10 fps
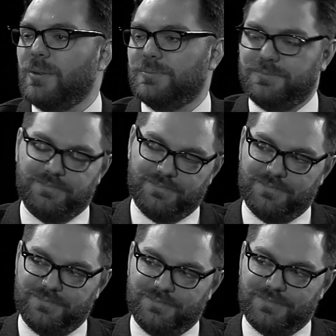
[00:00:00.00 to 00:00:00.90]
Oh,
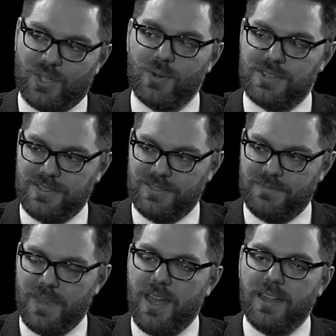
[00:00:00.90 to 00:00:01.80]
gorgeous.
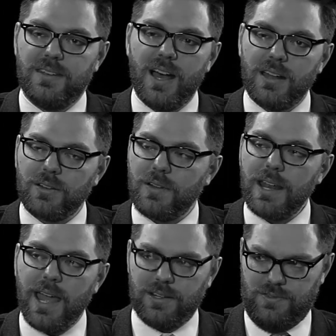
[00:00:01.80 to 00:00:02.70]
Not a
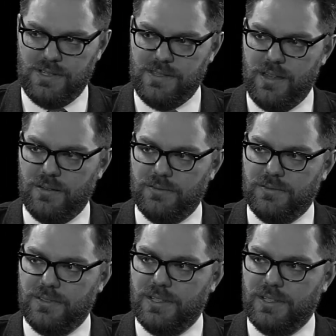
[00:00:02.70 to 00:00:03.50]
great actress, though.